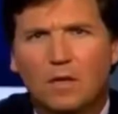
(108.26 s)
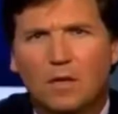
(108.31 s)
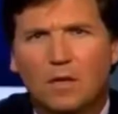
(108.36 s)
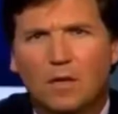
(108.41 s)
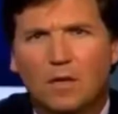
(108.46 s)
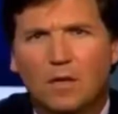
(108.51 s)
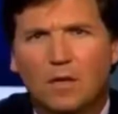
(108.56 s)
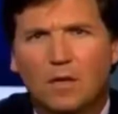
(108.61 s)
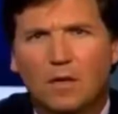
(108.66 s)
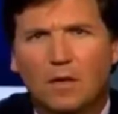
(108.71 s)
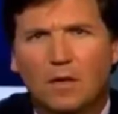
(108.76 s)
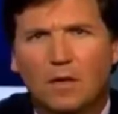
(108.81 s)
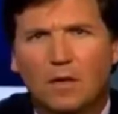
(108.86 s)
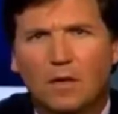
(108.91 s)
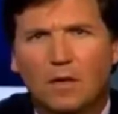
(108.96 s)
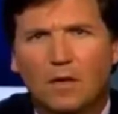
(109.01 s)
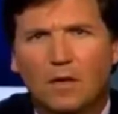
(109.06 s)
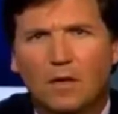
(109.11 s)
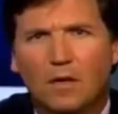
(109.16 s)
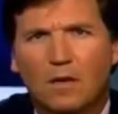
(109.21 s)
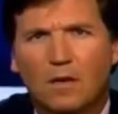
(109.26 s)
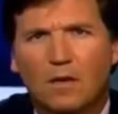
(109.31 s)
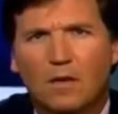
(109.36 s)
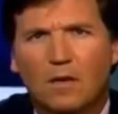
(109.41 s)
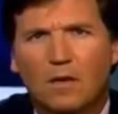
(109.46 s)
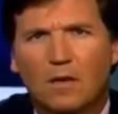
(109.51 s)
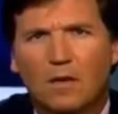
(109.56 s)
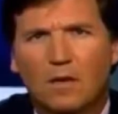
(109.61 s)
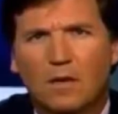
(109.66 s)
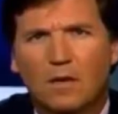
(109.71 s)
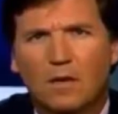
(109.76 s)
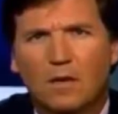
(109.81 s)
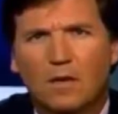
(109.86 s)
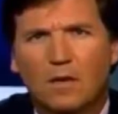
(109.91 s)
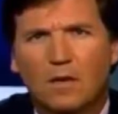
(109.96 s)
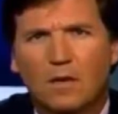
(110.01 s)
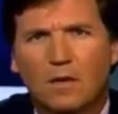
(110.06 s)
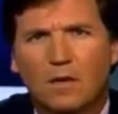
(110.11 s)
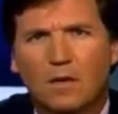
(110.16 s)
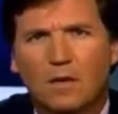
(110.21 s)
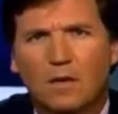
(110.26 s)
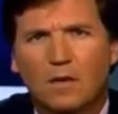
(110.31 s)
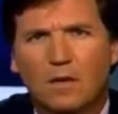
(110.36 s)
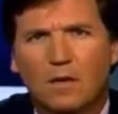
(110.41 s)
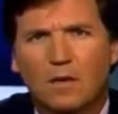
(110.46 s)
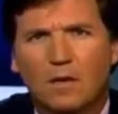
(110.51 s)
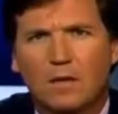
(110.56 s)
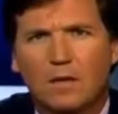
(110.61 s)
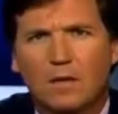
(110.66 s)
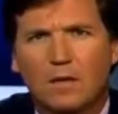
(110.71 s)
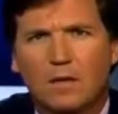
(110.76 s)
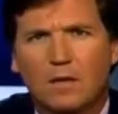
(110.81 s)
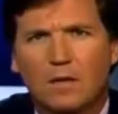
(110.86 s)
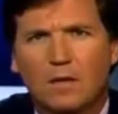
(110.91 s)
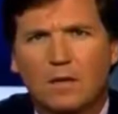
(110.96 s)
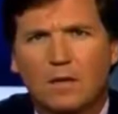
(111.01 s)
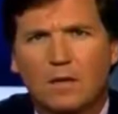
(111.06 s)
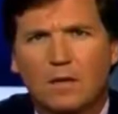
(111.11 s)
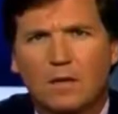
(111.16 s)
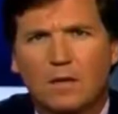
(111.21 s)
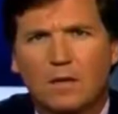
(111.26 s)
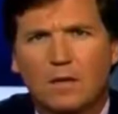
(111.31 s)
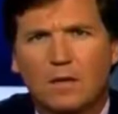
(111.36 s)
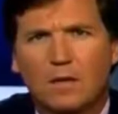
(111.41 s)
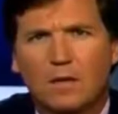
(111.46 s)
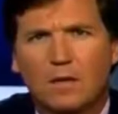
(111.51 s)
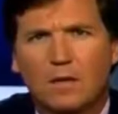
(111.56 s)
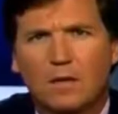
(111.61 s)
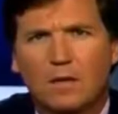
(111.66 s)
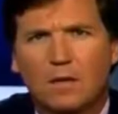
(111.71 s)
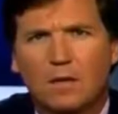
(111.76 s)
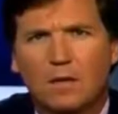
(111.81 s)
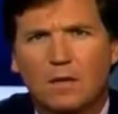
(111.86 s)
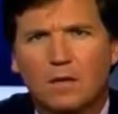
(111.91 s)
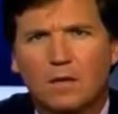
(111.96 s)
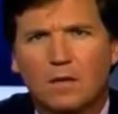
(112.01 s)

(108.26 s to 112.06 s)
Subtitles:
No words are spoken by the person on screen.